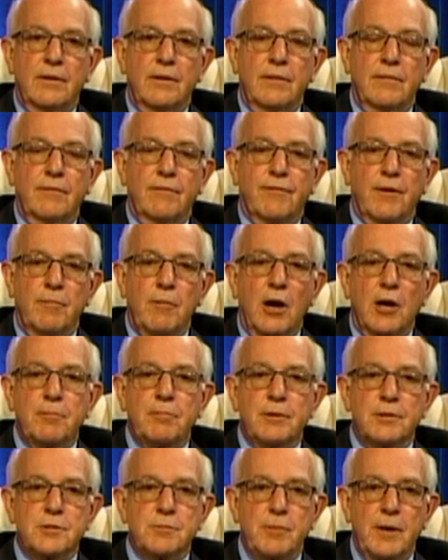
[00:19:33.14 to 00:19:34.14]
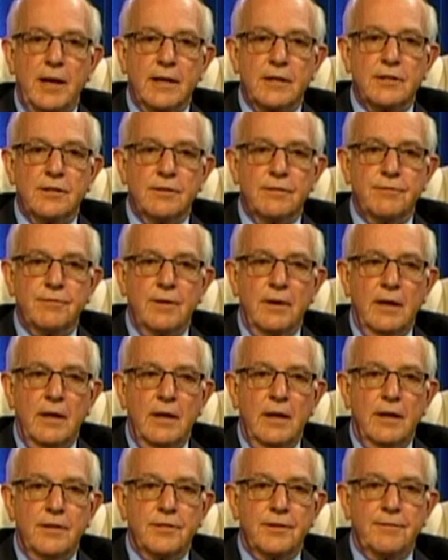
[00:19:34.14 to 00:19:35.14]
from our perspective,
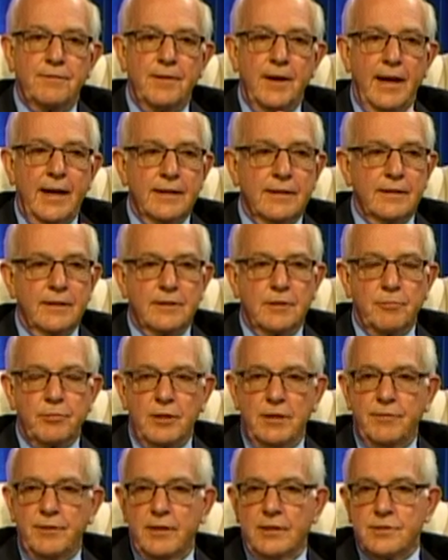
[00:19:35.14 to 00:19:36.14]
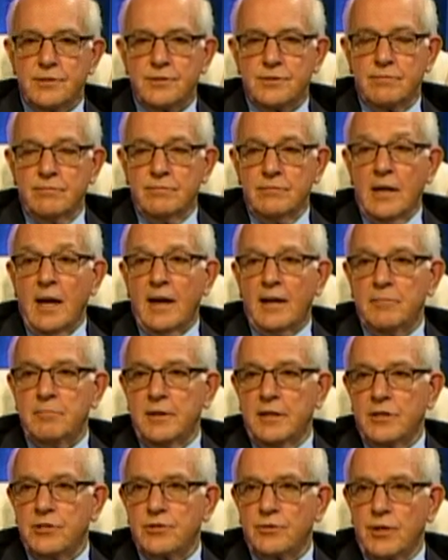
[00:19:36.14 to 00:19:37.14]
the fact that the previous
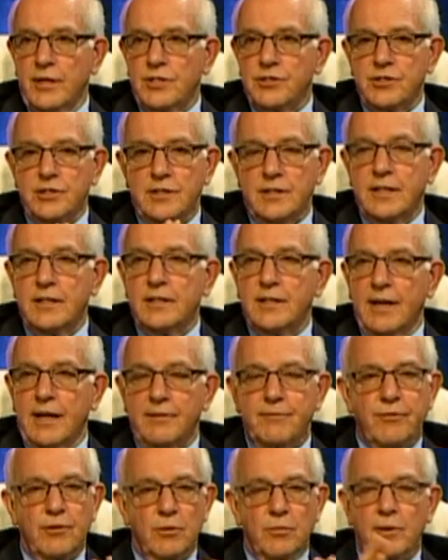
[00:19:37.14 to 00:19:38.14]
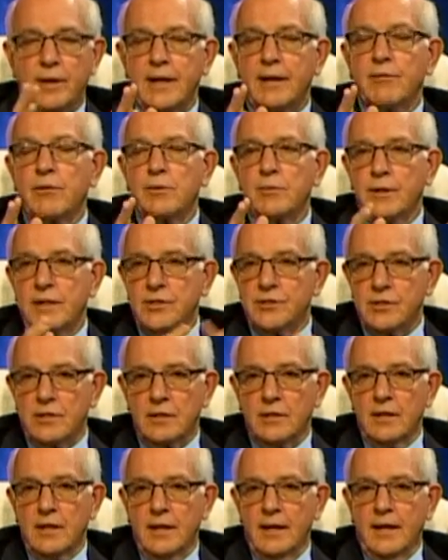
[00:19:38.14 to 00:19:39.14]
administration did that for whatever
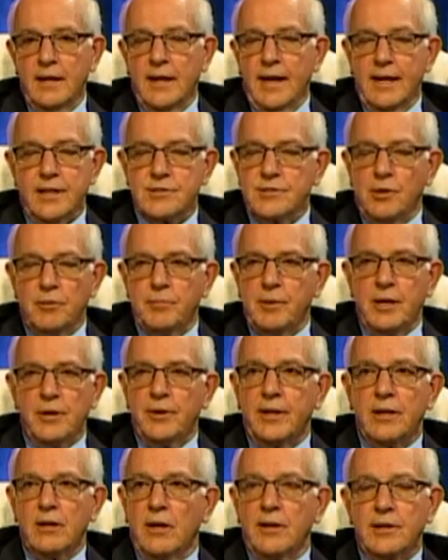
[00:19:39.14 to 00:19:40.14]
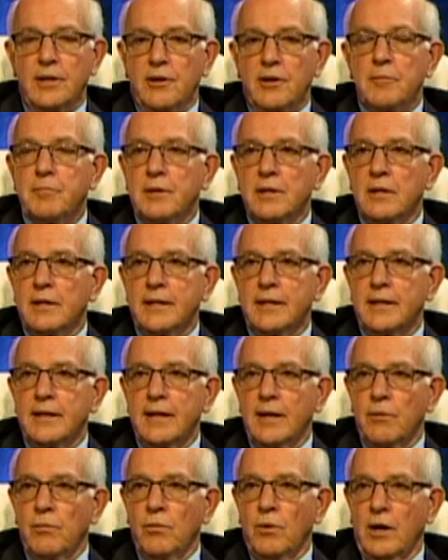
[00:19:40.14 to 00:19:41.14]
reason has no bearing on our ability to
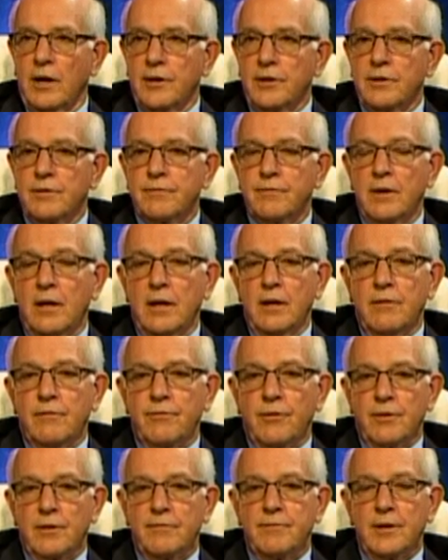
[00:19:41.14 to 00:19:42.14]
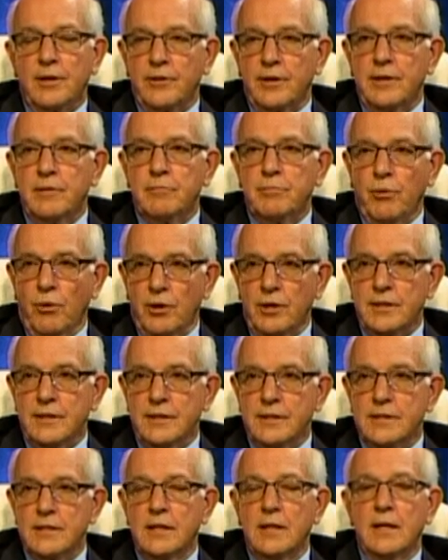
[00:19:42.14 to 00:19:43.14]
get water for a very
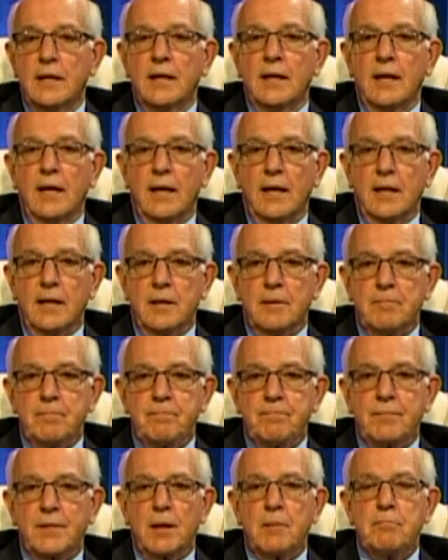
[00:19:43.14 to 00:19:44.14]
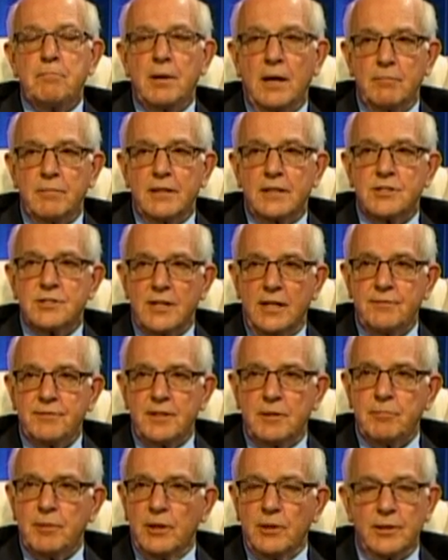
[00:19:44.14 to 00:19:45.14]
important public
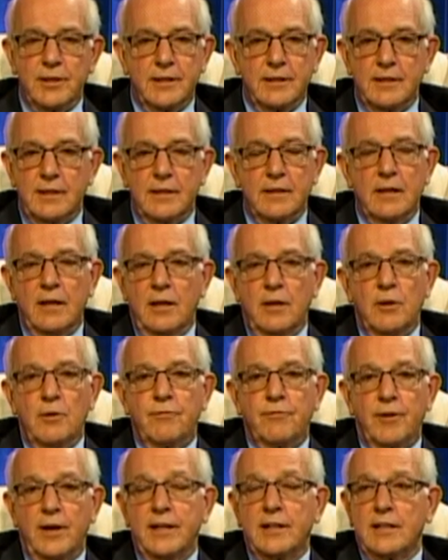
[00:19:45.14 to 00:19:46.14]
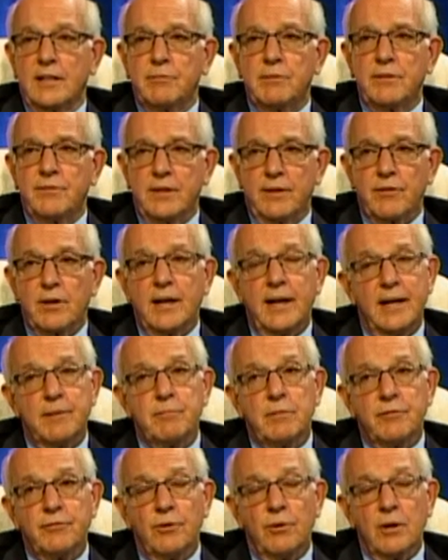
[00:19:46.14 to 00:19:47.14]
safety building that, frankly, we've never had
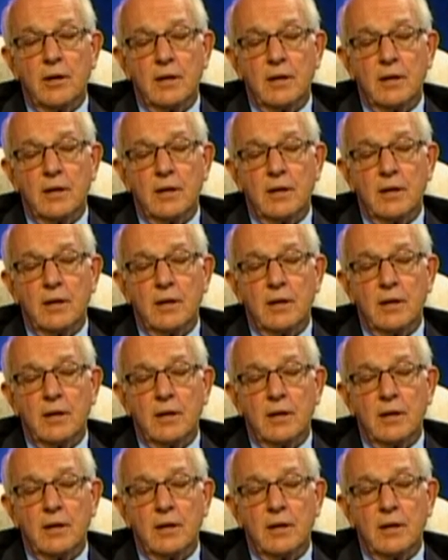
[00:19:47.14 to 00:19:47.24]
before.